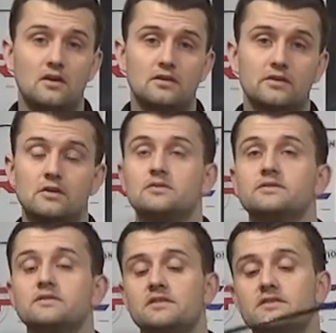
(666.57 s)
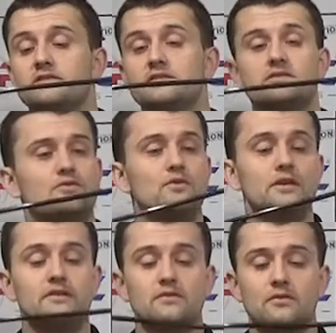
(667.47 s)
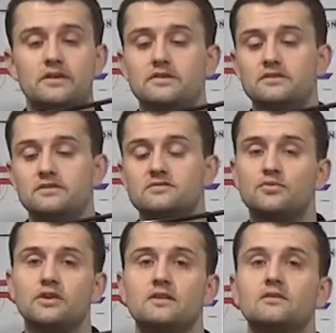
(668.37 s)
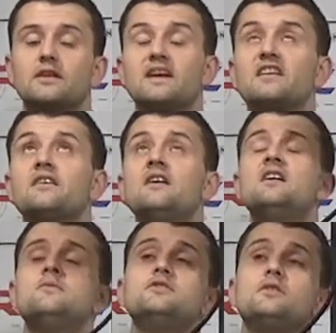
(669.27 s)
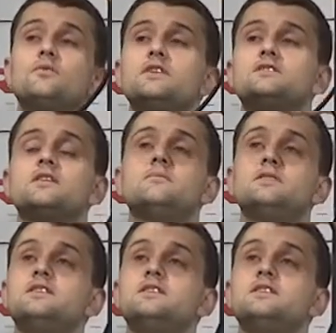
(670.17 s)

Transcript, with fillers: longer hose than this. This is 22 inches, it's a pretty good length. You can reach up,